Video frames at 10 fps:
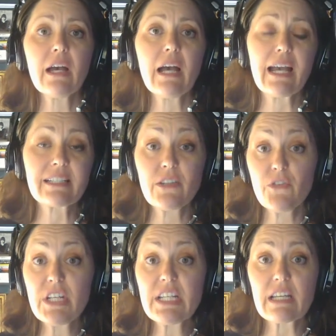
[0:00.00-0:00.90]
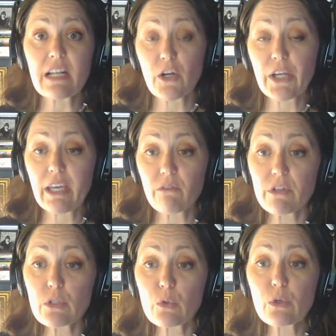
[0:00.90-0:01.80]
Activities in our
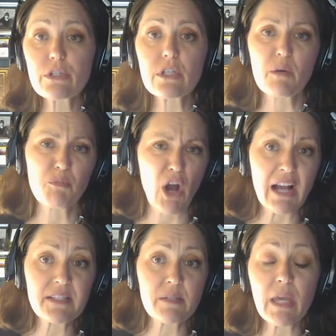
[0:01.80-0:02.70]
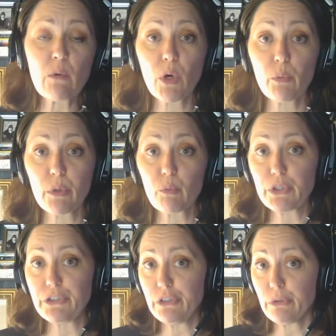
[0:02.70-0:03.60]
Canvas course approximate what we
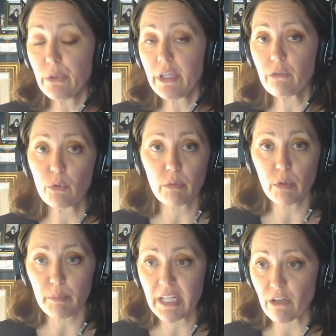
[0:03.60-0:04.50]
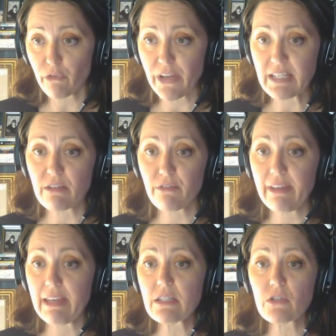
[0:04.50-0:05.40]
would do if we were meeting face-to-face.